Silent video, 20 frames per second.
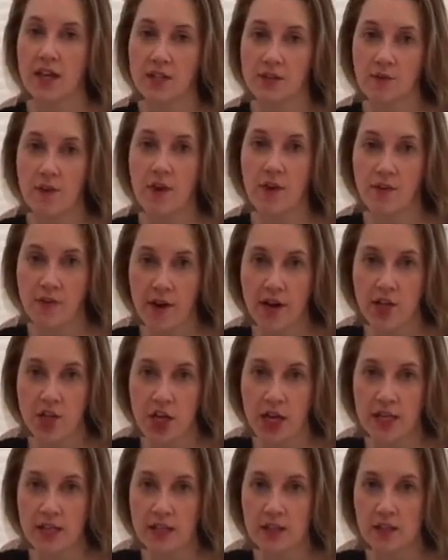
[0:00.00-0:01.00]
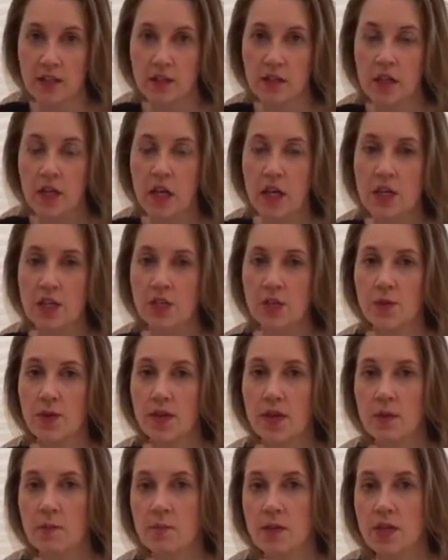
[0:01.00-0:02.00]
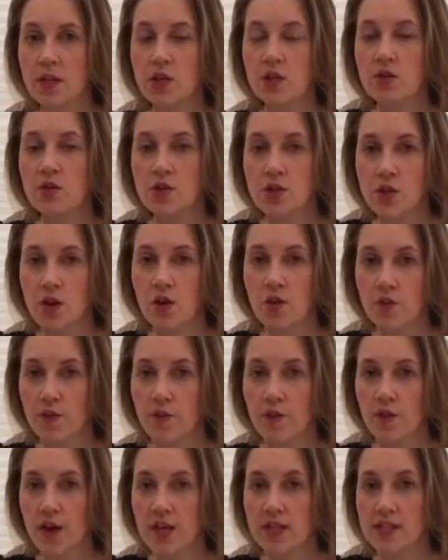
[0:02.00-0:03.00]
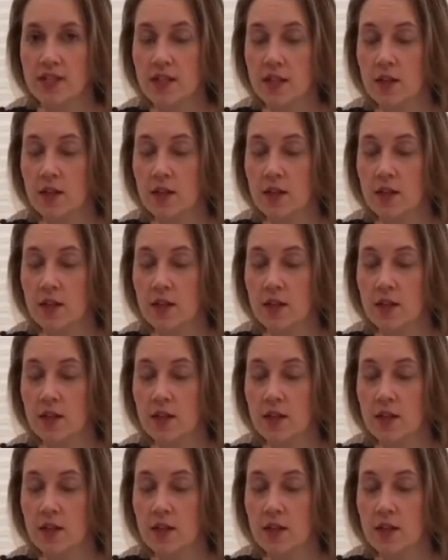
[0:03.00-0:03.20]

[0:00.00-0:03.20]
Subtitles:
it's very, very gentle, so it can be used on the face,